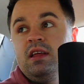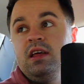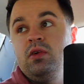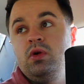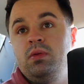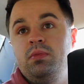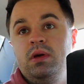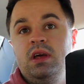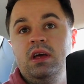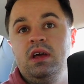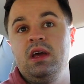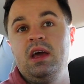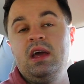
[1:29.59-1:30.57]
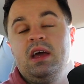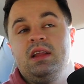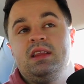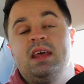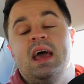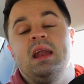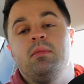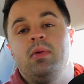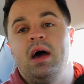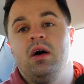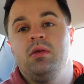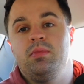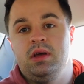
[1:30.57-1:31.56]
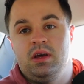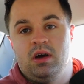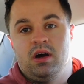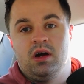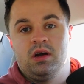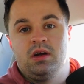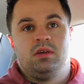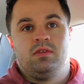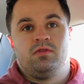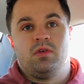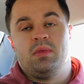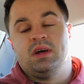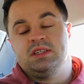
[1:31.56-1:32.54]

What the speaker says: It would be a 10-pound PR from my